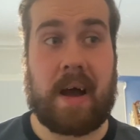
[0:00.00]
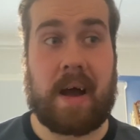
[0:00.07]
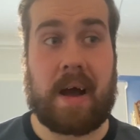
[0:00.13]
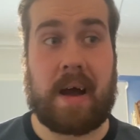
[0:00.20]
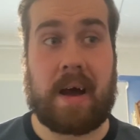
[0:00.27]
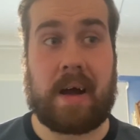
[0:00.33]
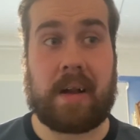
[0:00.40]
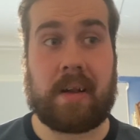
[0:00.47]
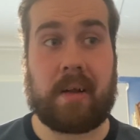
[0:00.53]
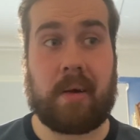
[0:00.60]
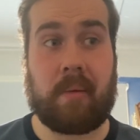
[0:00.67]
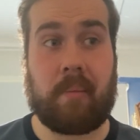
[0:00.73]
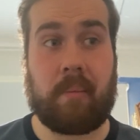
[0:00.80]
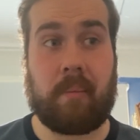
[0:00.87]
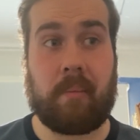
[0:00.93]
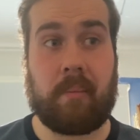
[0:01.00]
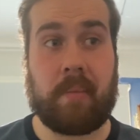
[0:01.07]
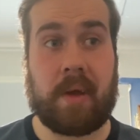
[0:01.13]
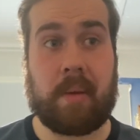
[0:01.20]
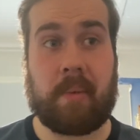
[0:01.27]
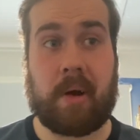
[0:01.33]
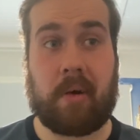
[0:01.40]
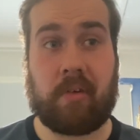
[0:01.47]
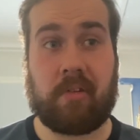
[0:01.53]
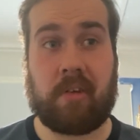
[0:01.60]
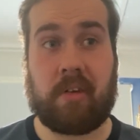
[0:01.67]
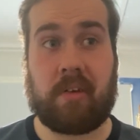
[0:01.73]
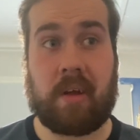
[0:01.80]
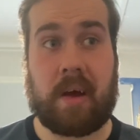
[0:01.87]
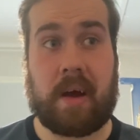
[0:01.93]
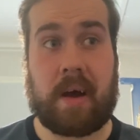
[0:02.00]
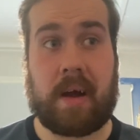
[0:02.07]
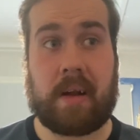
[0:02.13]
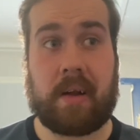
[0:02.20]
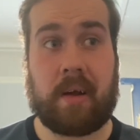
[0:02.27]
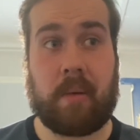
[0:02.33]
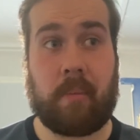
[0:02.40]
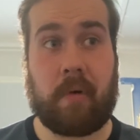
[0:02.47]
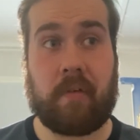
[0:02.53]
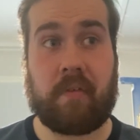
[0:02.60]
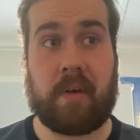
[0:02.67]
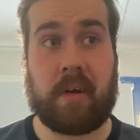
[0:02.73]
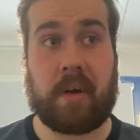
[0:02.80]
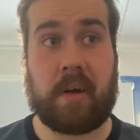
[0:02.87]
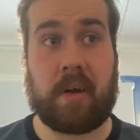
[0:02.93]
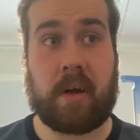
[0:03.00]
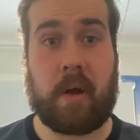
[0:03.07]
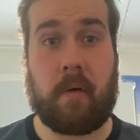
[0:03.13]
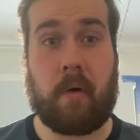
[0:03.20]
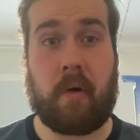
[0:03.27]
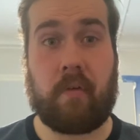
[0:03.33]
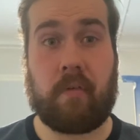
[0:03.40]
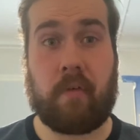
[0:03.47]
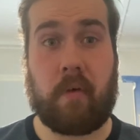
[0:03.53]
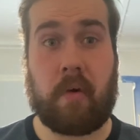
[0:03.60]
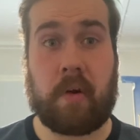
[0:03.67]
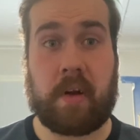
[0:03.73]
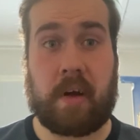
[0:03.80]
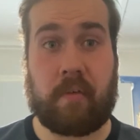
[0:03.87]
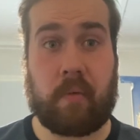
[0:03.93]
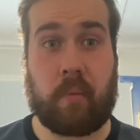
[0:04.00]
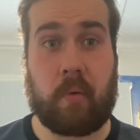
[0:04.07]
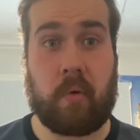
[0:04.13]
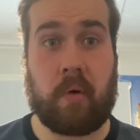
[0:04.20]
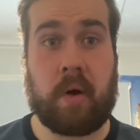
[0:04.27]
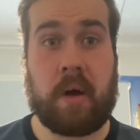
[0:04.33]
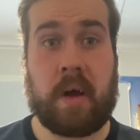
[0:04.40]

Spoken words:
and me and my older sister and her boyfriend are going to go off for another walk,